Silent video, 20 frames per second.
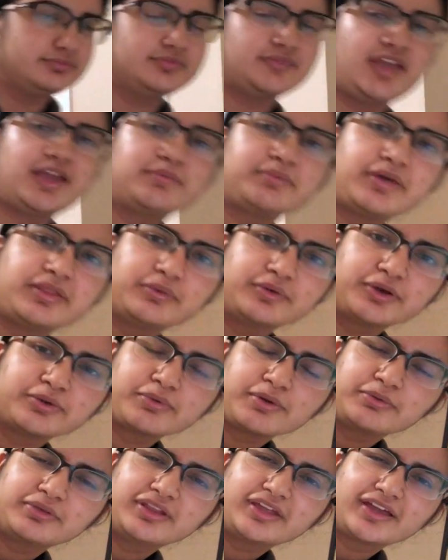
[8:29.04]
And by the way, you're
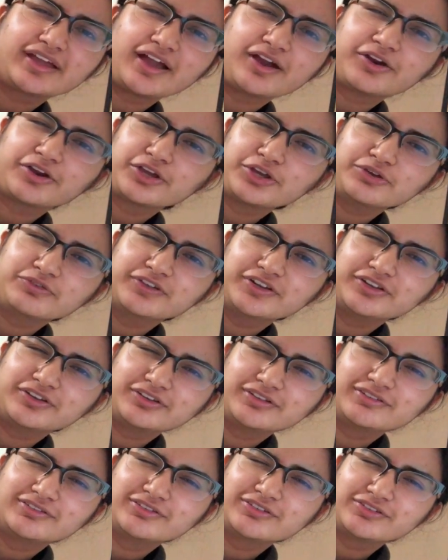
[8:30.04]
probably like, how are you even,
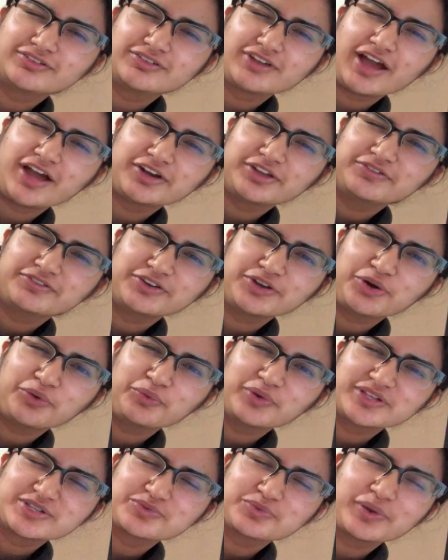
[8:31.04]
how do you even know
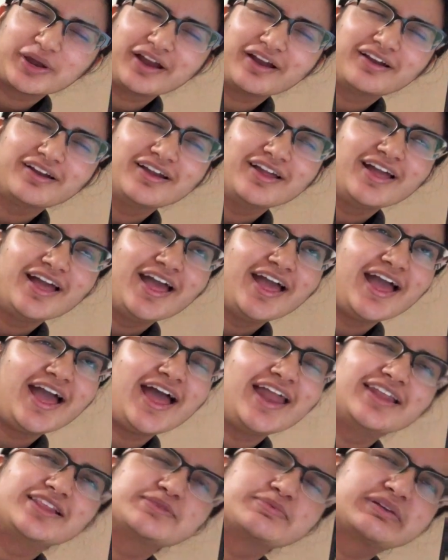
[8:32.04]
what's where?
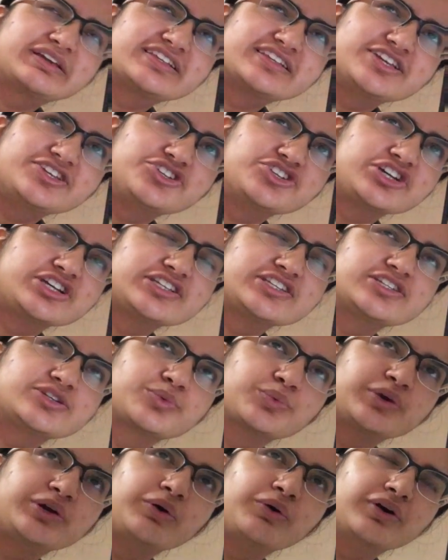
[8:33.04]
And it's because I just
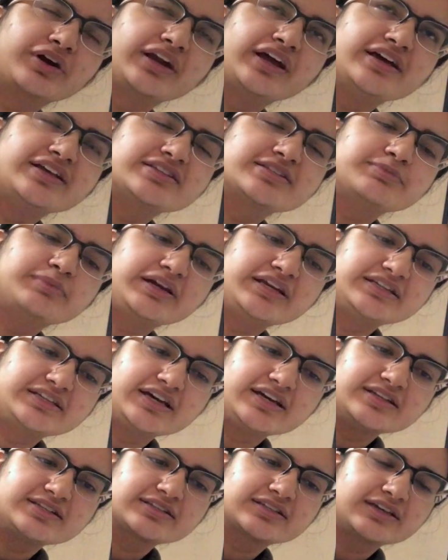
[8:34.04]
reorganized my
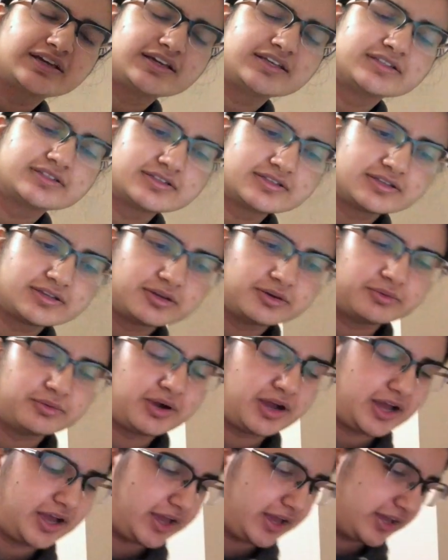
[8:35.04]
desk and so
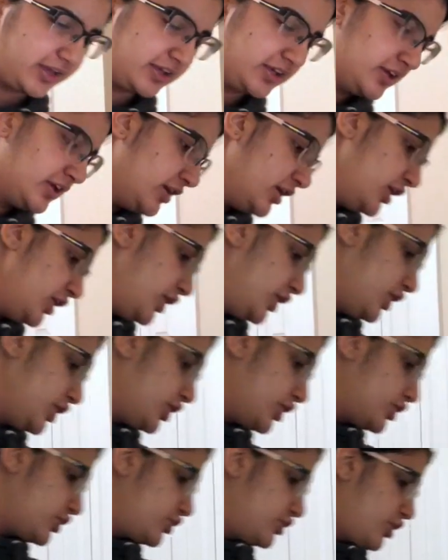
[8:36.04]
I
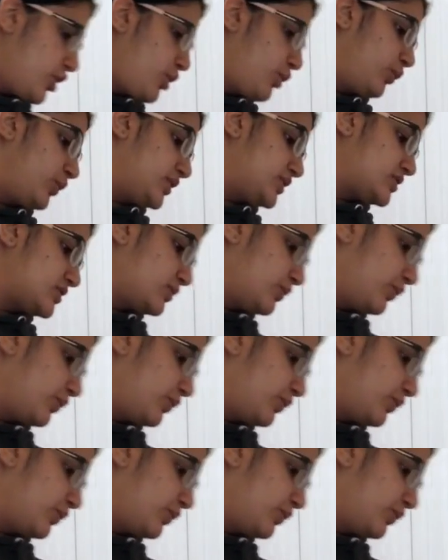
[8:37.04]
know what's